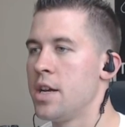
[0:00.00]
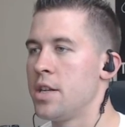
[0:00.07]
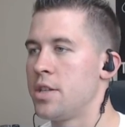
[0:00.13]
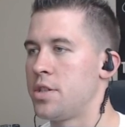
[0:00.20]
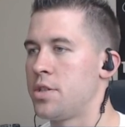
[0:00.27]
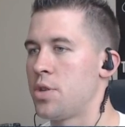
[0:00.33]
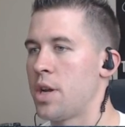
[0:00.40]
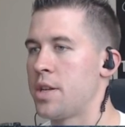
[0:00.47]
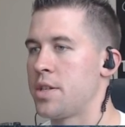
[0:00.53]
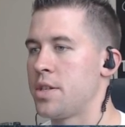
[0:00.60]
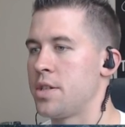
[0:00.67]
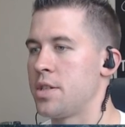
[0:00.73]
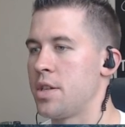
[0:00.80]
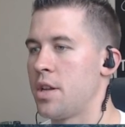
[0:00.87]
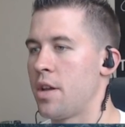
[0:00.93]

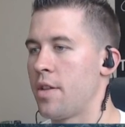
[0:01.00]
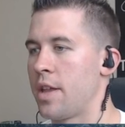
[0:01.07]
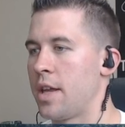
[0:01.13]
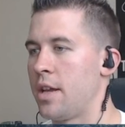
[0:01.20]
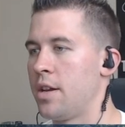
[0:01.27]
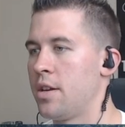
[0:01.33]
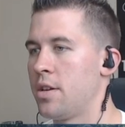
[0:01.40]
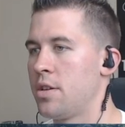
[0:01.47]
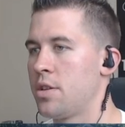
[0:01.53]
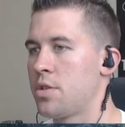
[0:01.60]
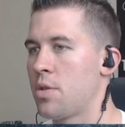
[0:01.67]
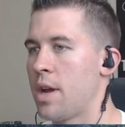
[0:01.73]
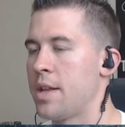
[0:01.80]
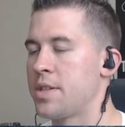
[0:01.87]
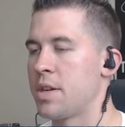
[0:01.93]
trenches, the
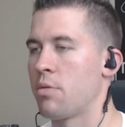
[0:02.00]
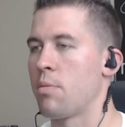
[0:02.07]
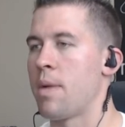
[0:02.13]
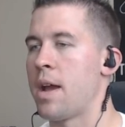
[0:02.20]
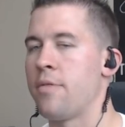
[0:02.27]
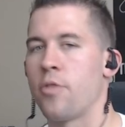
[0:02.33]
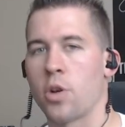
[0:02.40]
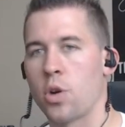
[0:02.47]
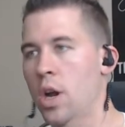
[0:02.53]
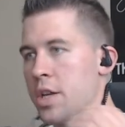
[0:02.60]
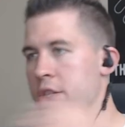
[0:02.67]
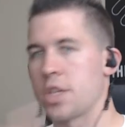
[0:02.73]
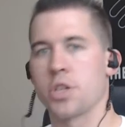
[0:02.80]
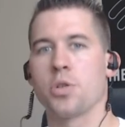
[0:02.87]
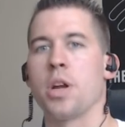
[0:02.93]
treads that were made for
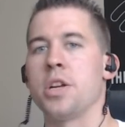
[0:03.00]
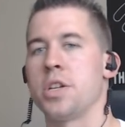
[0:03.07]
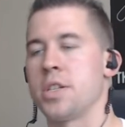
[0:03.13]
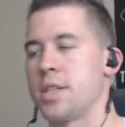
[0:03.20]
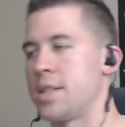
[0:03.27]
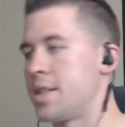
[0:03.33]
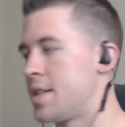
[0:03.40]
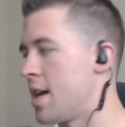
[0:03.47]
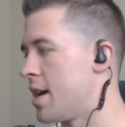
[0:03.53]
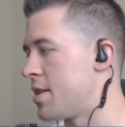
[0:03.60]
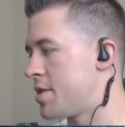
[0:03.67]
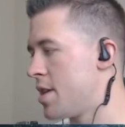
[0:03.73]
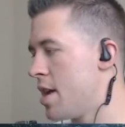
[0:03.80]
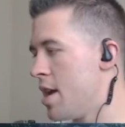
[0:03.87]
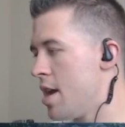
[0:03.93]
crossing trenches and such.
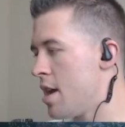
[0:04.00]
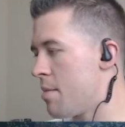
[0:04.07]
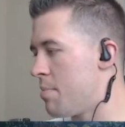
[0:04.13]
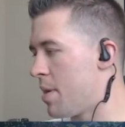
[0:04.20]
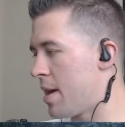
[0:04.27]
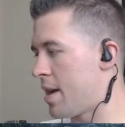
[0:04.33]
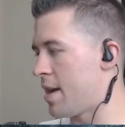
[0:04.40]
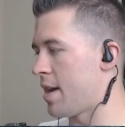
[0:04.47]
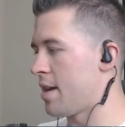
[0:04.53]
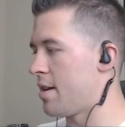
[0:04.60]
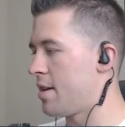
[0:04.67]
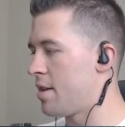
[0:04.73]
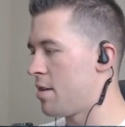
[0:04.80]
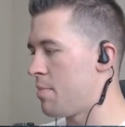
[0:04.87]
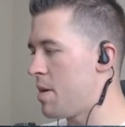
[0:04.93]
But
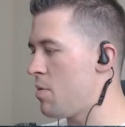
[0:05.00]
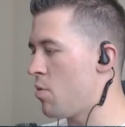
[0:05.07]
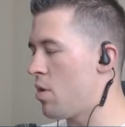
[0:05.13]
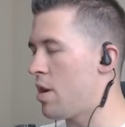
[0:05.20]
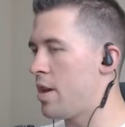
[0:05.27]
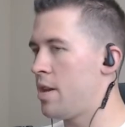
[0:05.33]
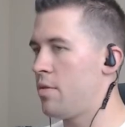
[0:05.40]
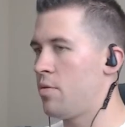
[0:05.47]
the B1